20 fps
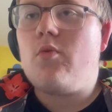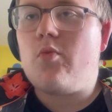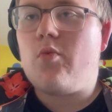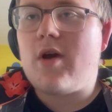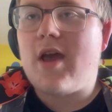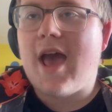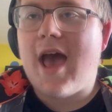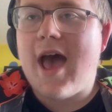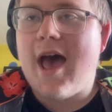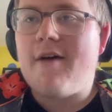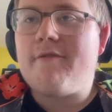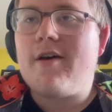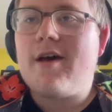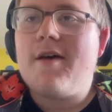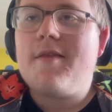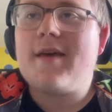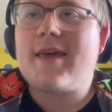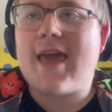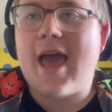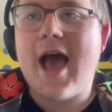we have
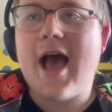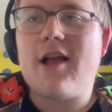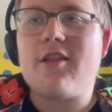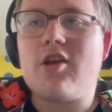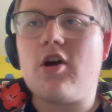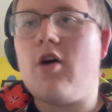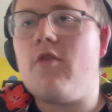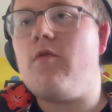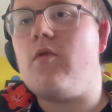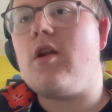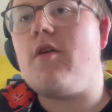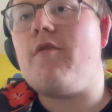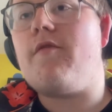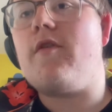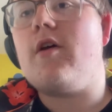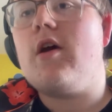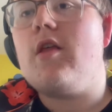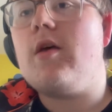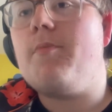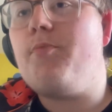the character of the